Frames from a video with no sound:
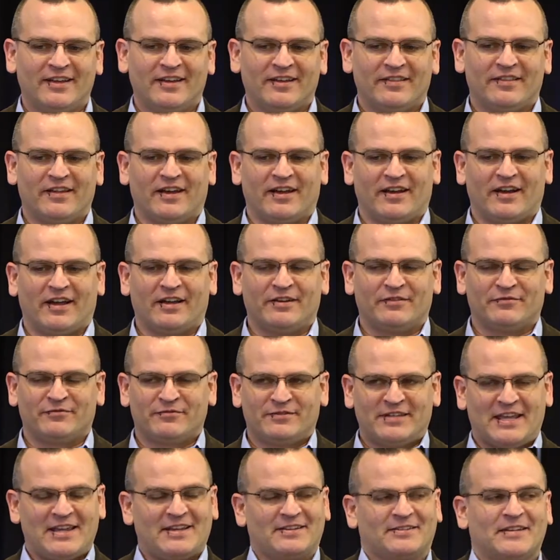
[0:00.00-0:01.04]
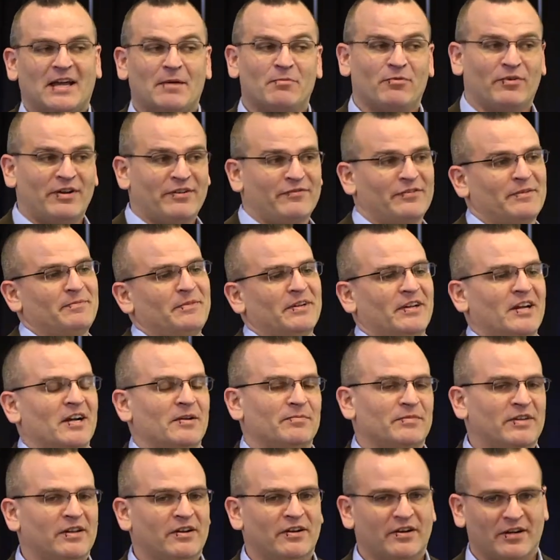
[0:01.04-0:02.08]
that I have taken time away from to come
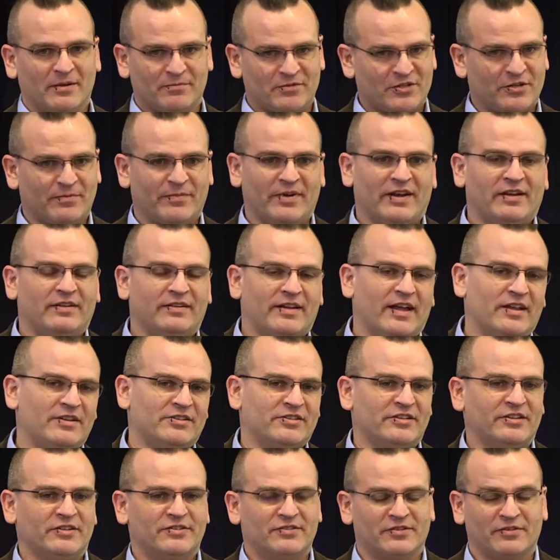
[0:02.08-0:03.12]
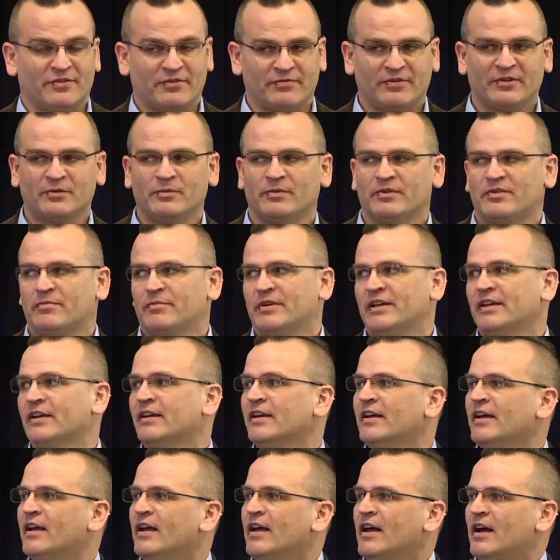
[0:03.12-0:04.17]
here, and I'm sure my engineers are thrilled with me.
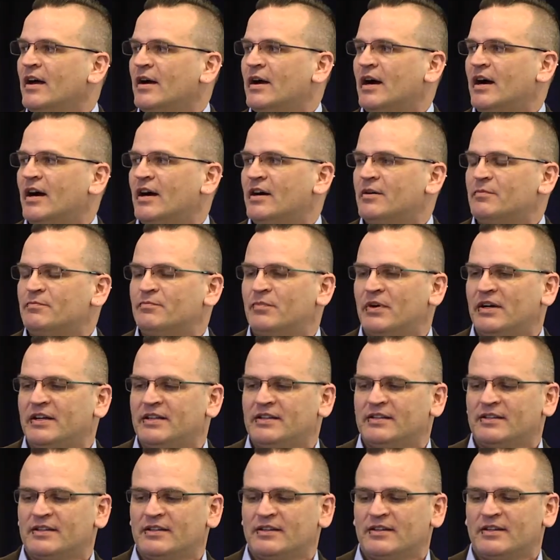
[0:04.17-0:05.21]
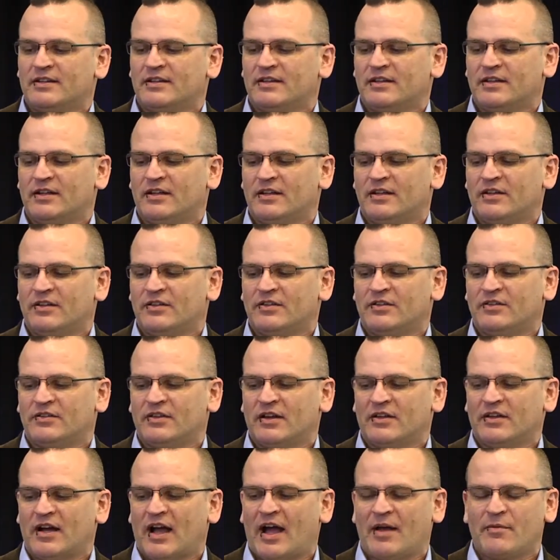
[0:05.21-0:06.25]
But
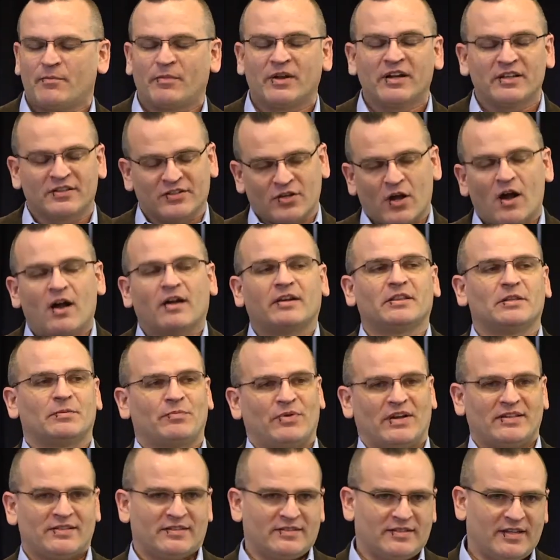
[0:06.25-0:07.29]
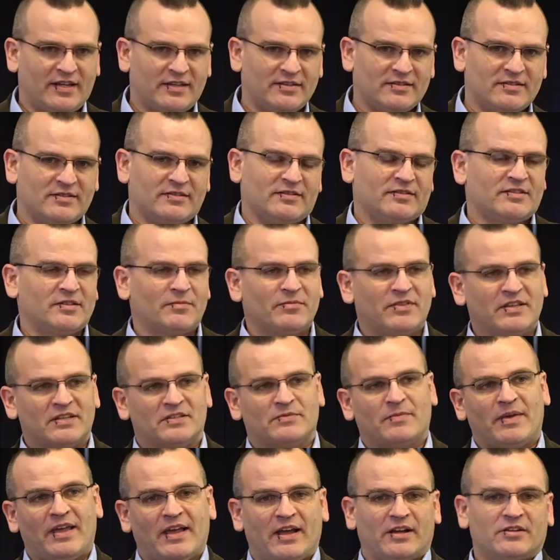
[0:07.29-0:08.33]
I'm going to talk in the present tense. Some things
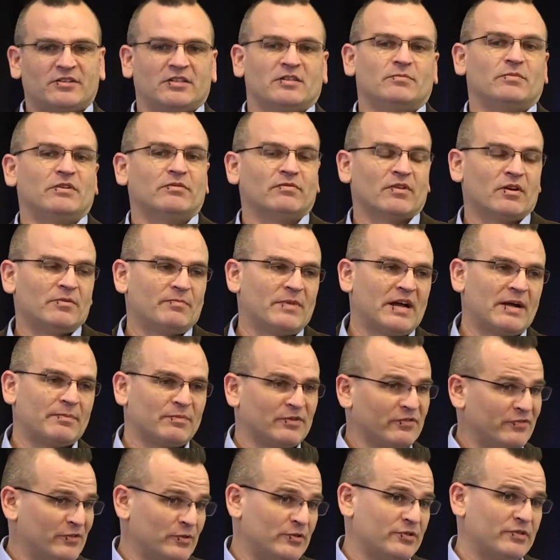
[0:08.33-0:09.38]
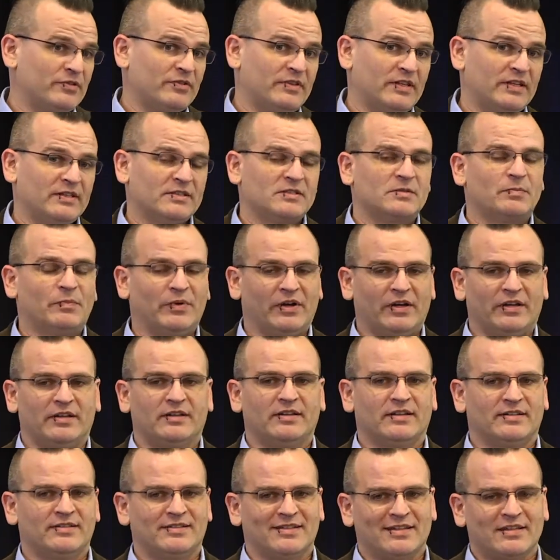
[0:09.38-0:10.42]
may actually be roadmap or future things, but
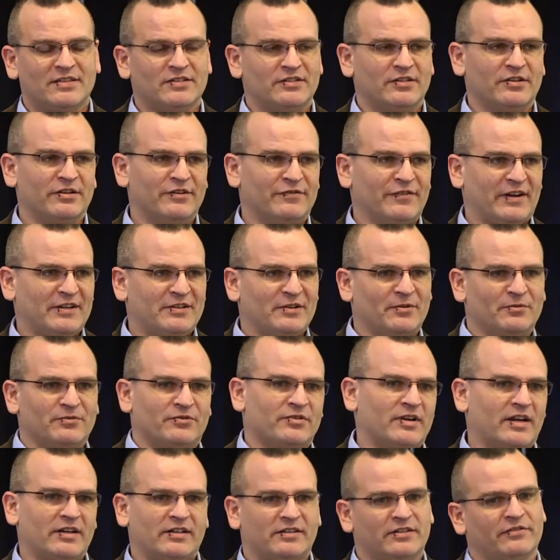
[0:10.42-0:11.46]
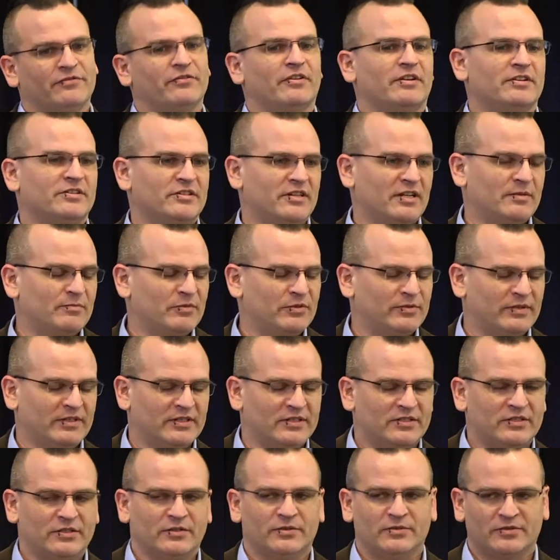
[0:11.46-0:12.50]
it's easier if I don't try to differentiate between the
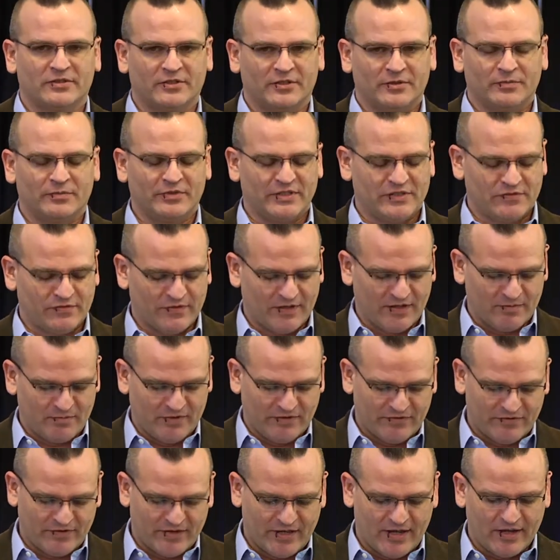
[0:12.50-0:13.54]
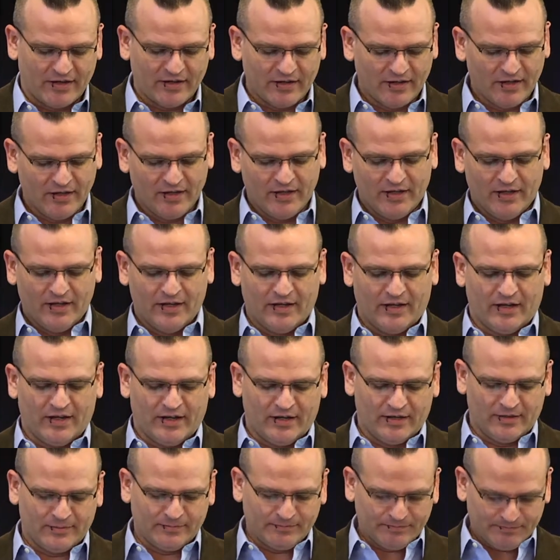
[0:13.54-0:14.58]
two, so please forgive me for that.
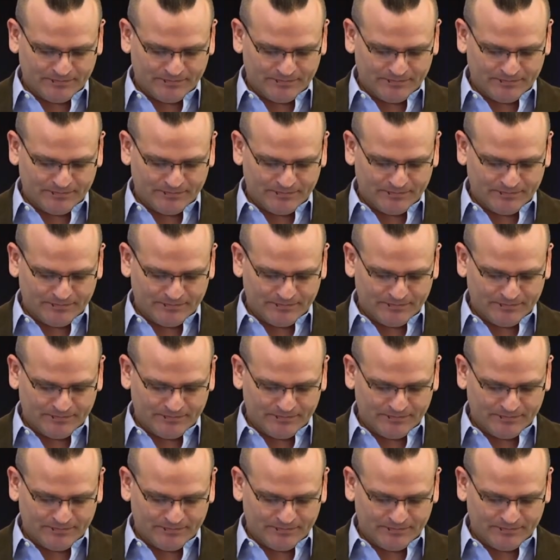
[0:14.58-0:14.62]
All